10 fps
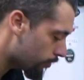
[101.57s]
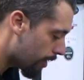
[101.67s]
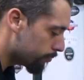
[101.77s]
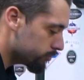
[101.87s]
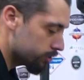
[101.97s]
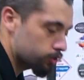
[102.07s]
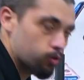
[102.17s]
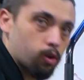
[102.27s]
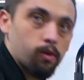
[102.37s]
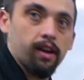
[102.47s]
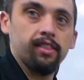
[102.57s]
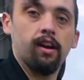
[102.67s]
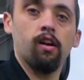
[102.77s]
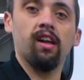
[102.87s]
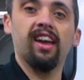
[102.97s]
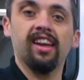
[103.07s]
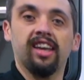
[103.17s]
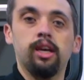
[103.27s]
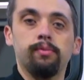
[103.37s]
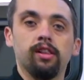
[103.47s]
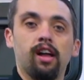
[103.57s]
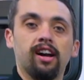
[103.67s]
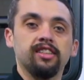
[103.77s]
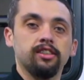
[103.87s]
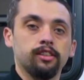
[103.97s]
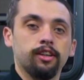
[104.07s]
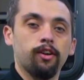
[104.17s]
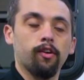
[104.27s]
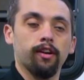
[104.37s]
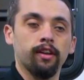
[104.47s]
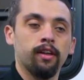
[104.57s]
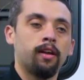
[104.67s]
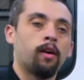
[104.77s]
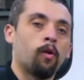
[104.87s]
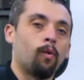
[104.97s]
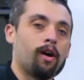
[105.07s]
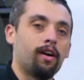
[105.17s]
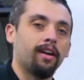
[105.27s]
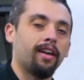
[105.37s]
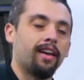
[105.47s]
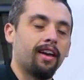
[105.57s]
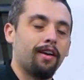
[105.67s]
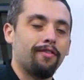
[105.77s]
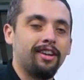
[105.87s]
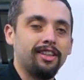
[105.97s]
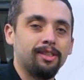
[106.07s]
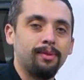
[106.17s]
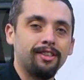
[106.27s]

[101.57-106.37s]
you're able to store it right there and keep it locked and secured. Well, if it needs to be